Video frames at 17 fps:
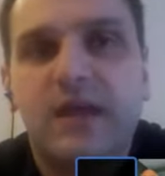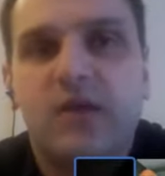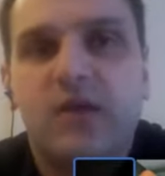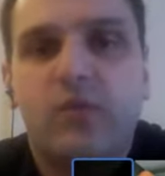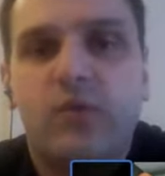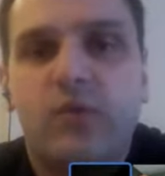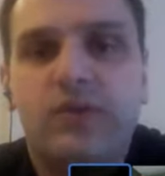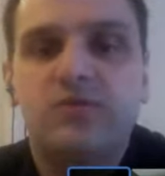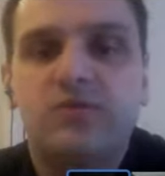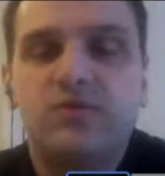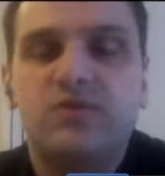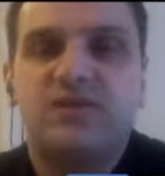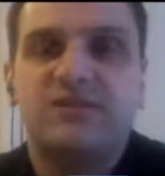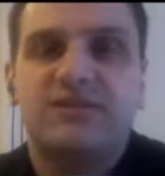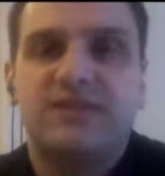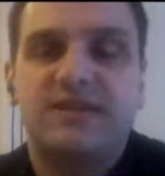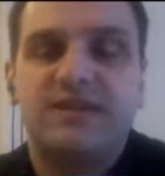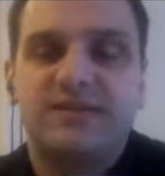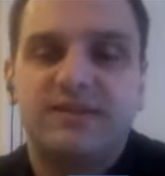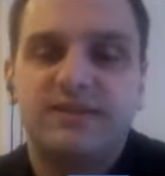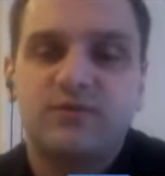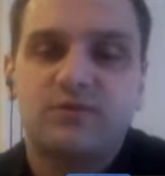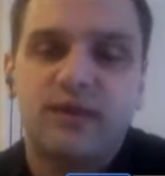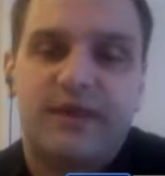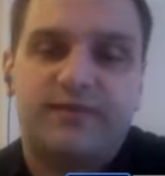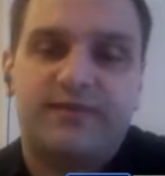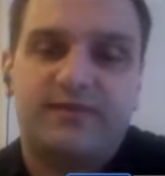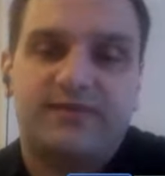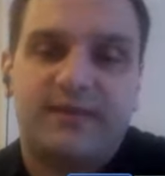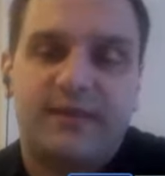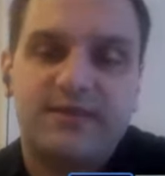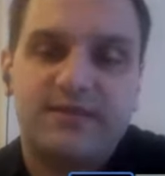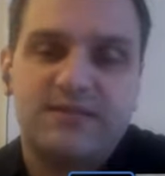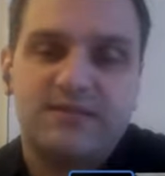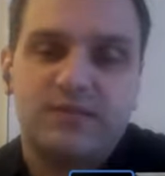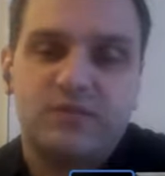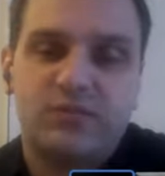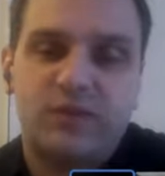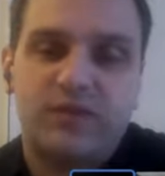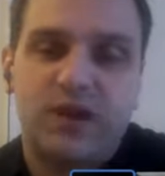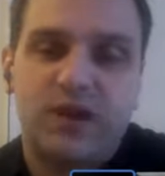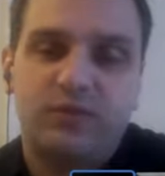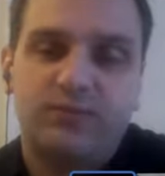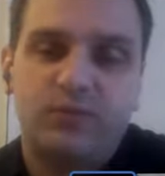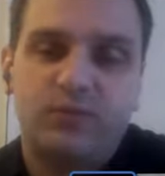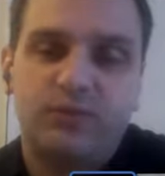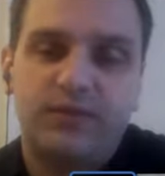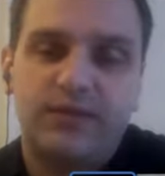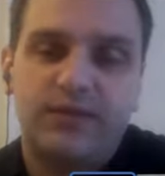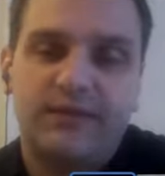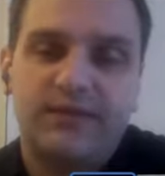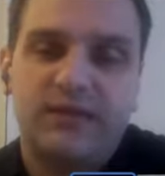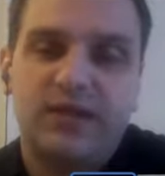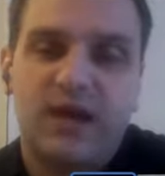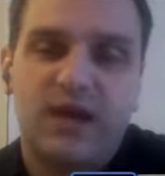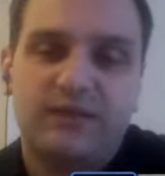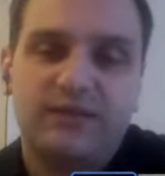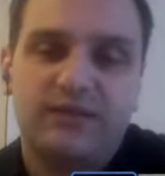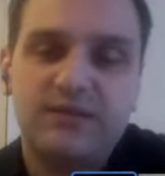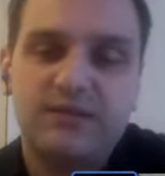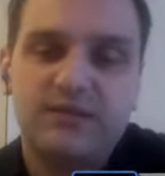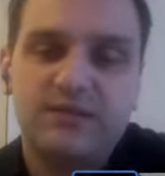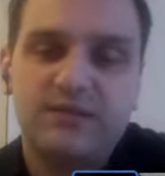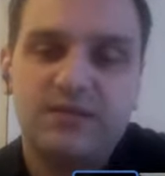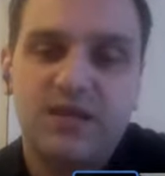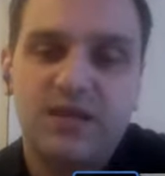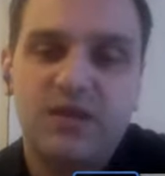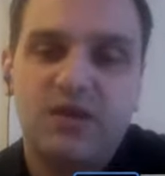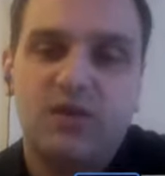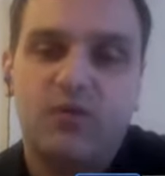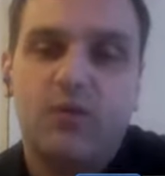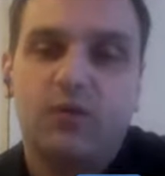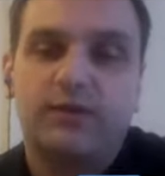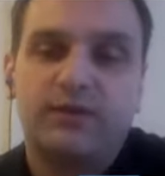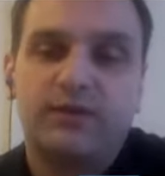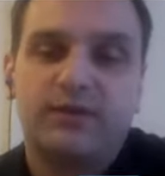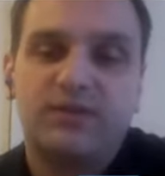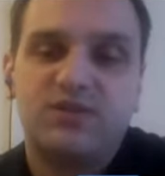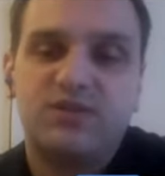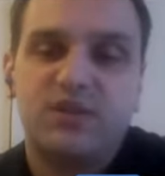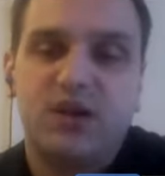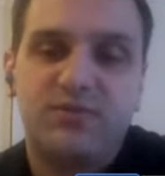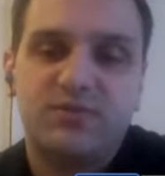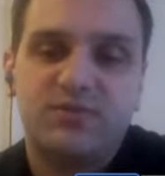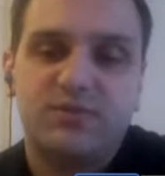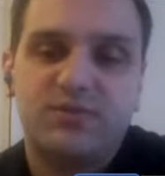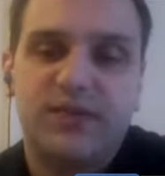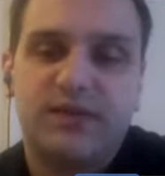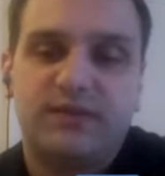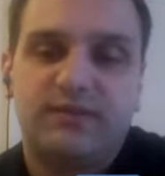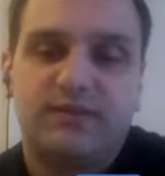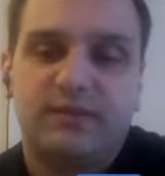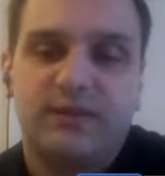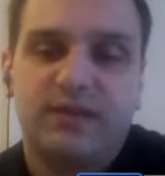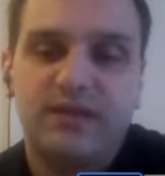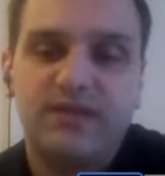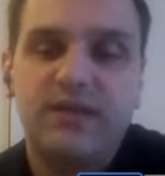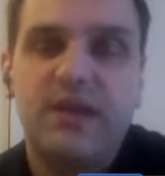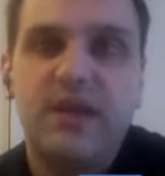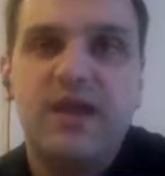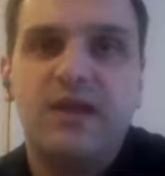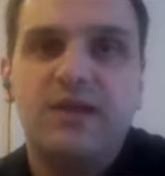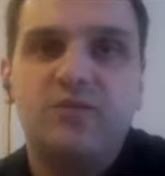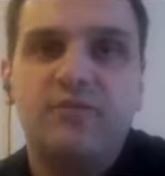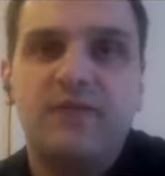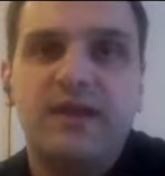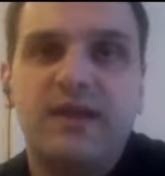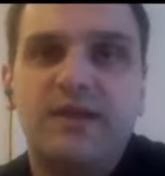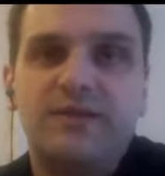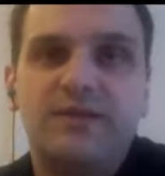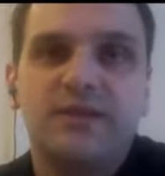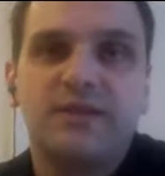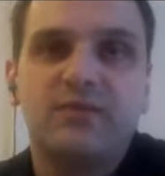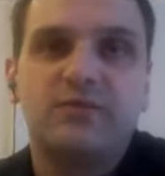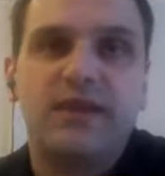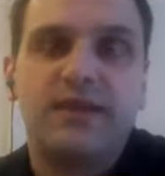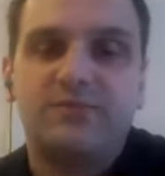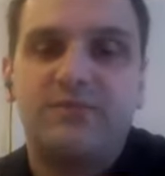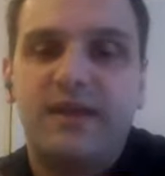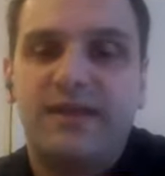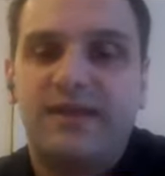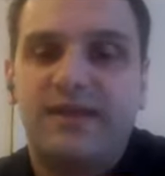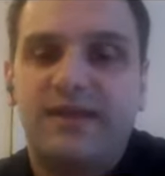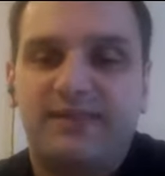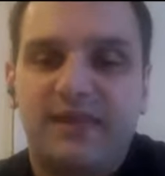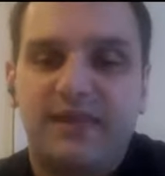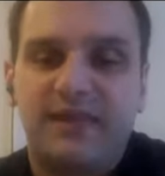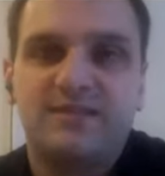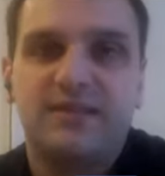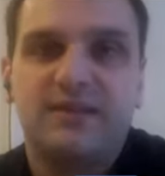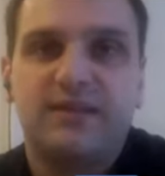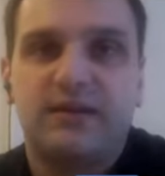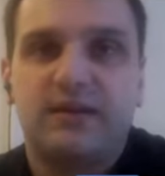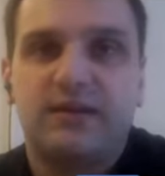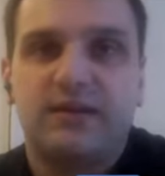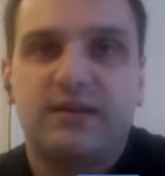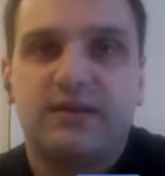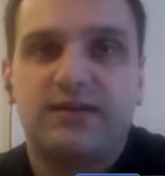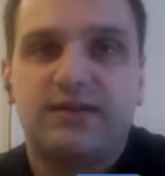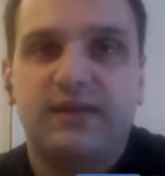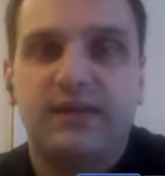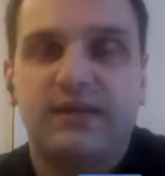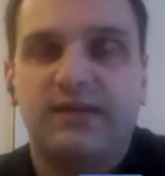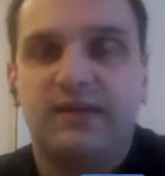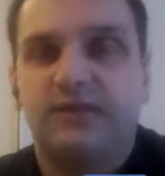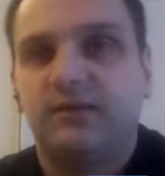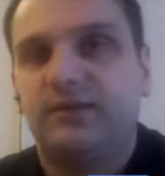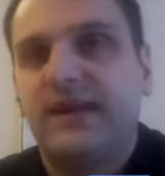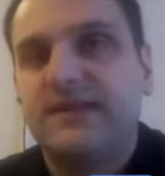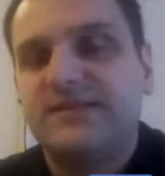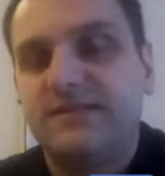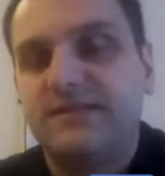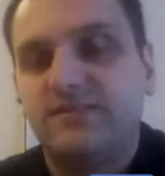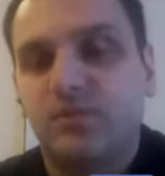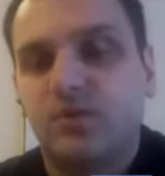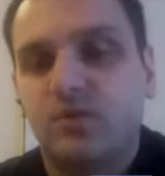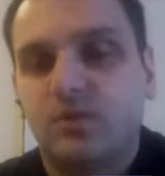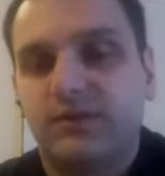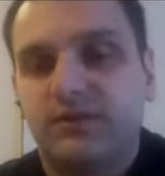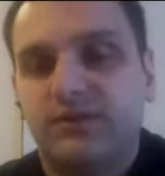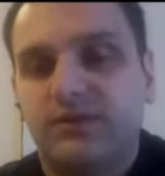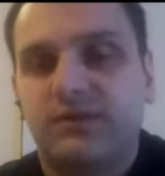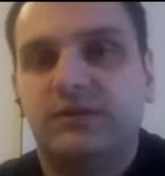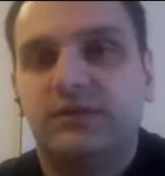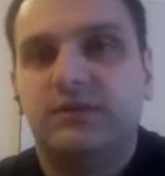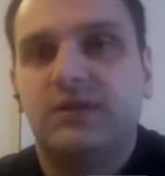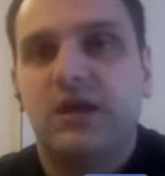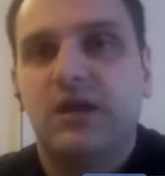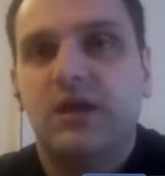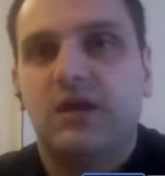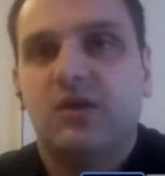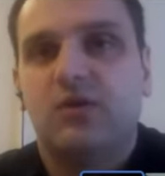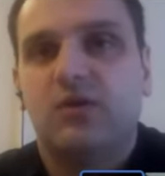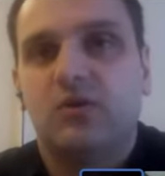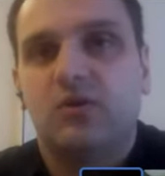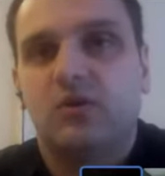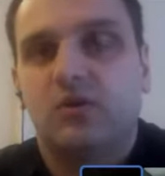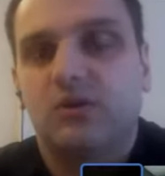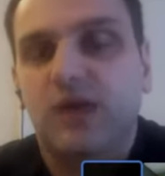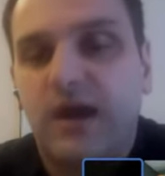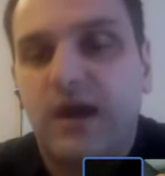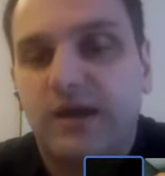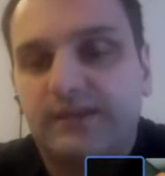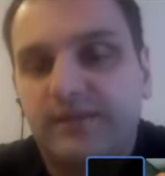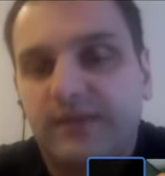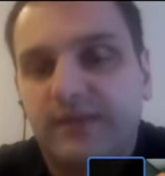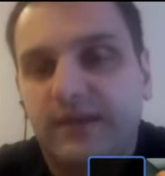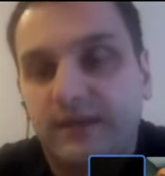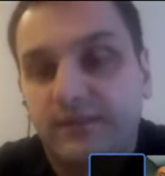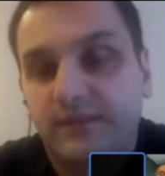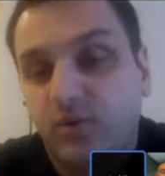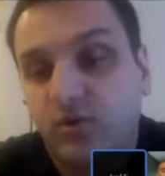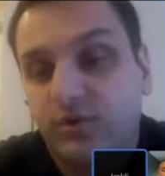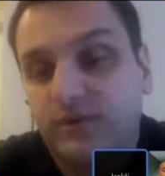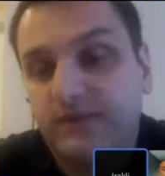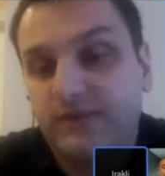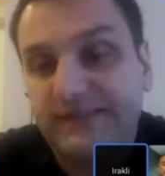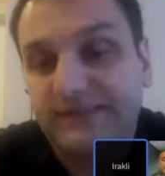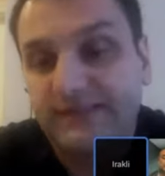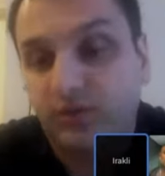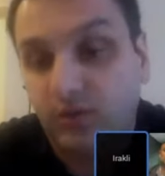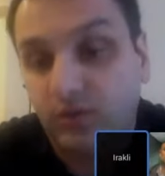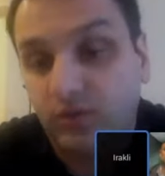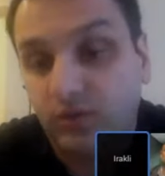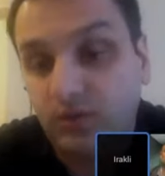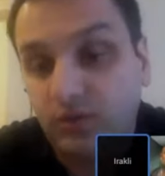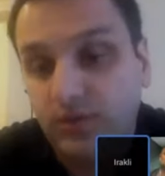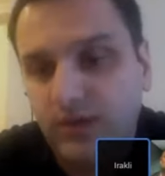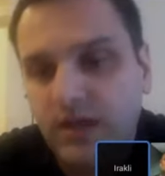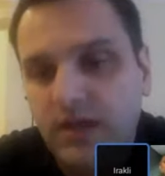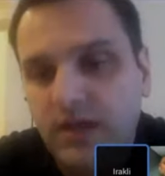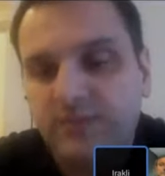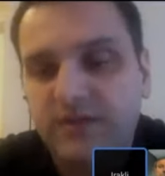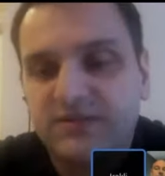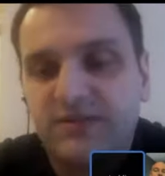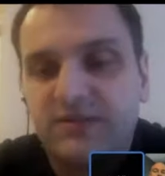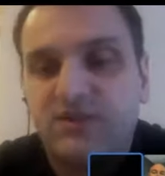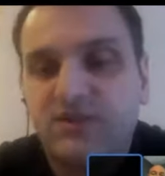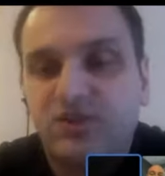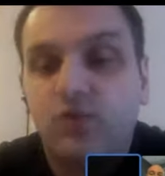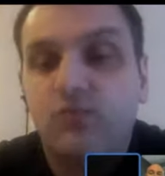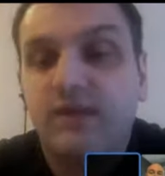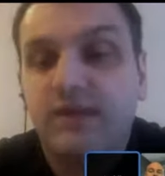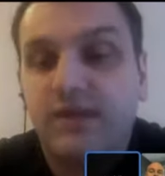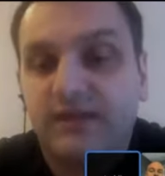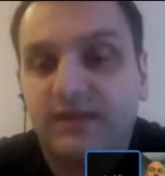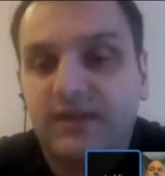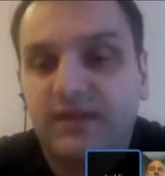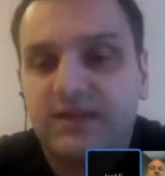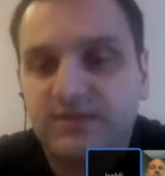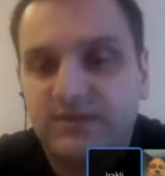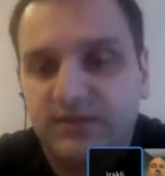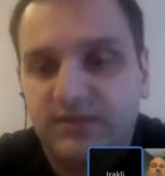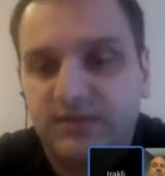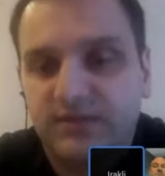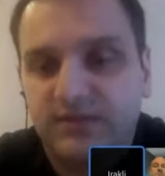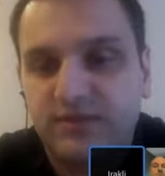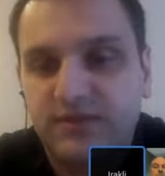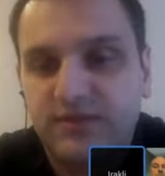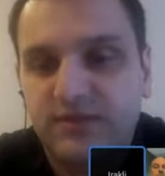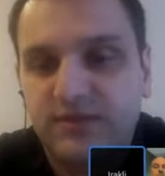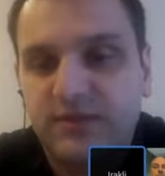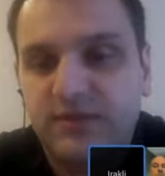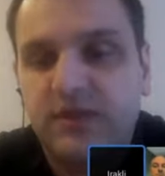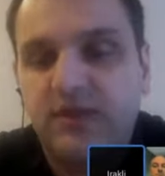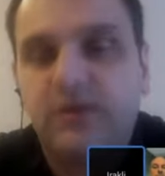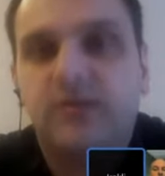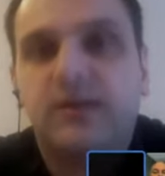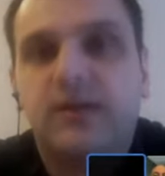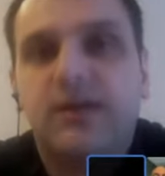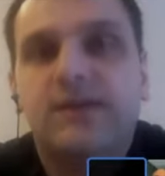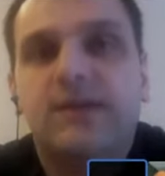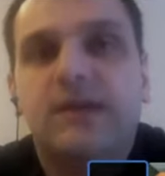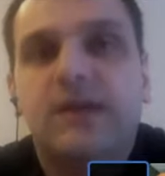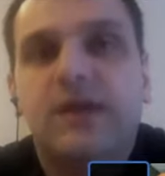when you just integrate things without putting the context of what are the jobs to get done, you may integrate many things that are either less important or not important at all, because there are so many things to integrate, right?